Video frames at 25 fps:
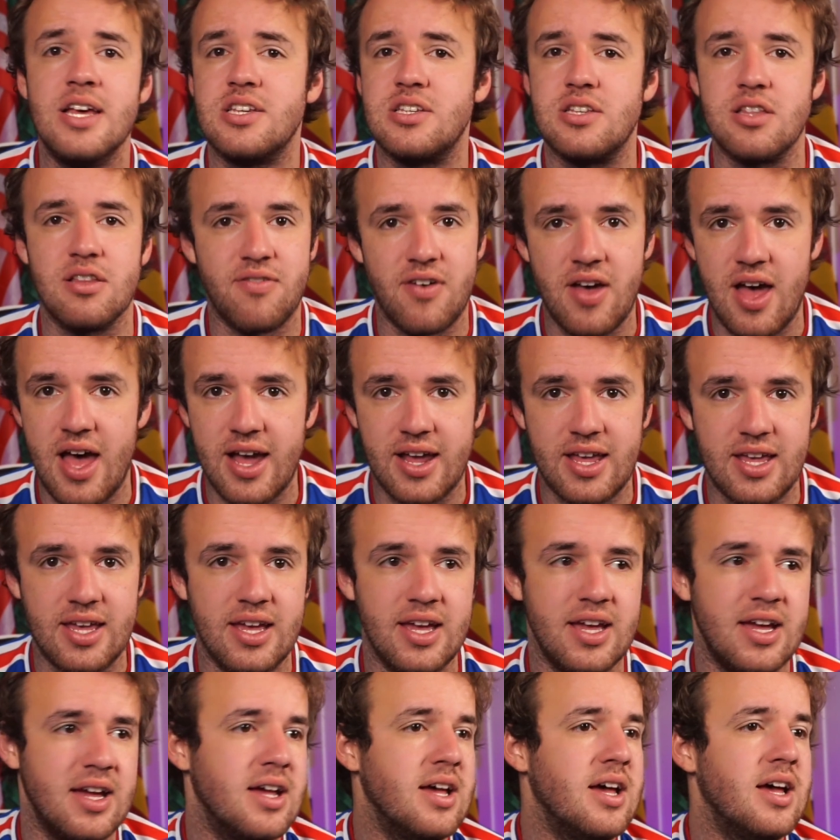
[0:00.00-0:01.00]

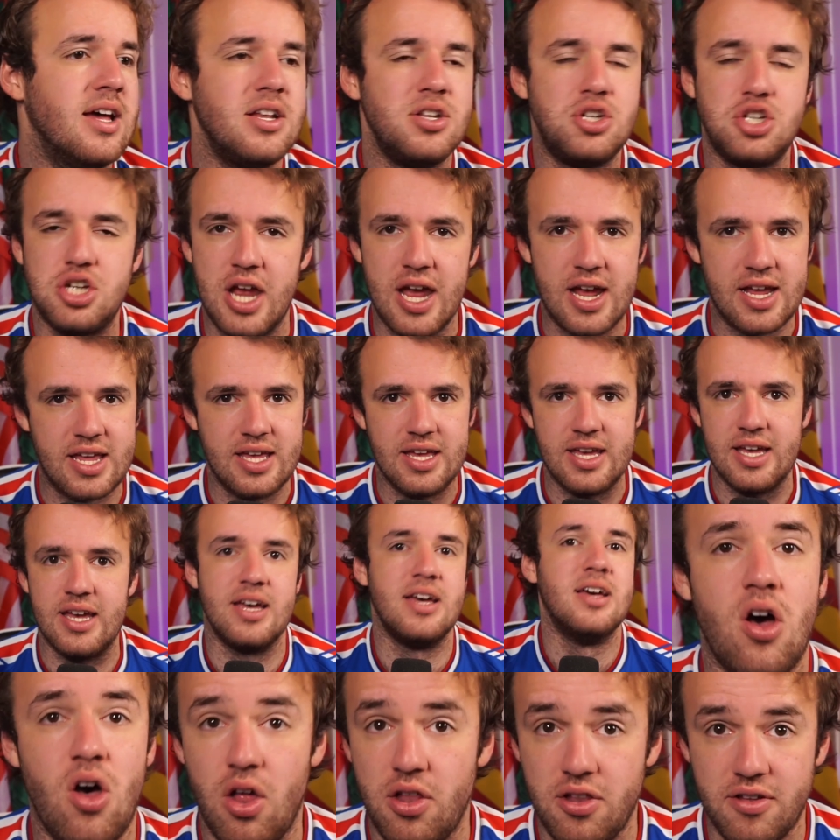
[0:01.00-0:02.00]
Slovakia,
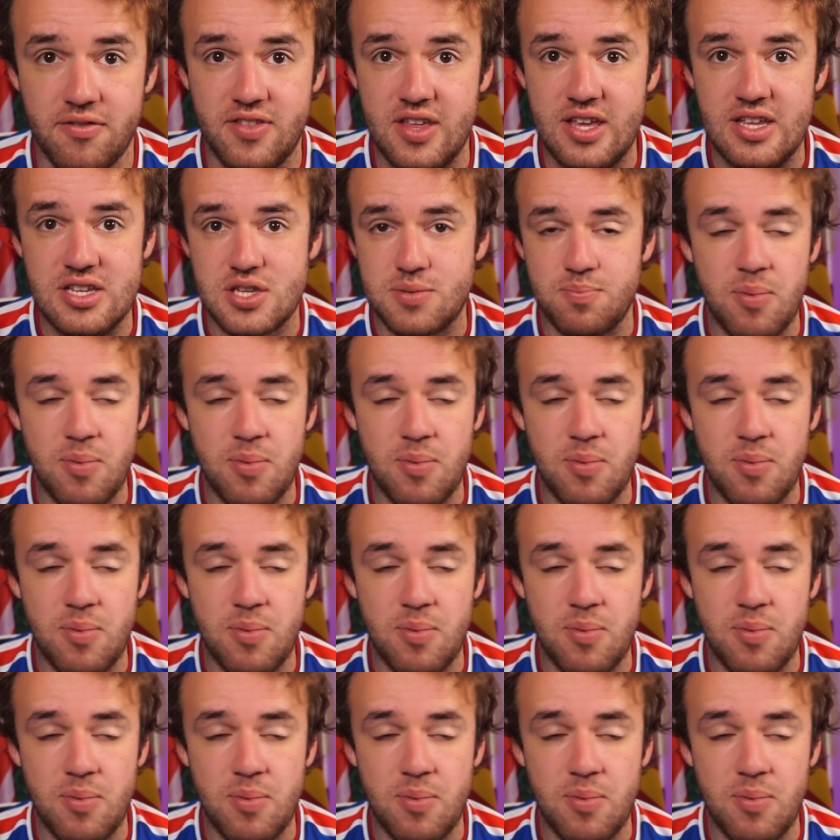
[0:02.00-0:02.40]
Czechia, all of these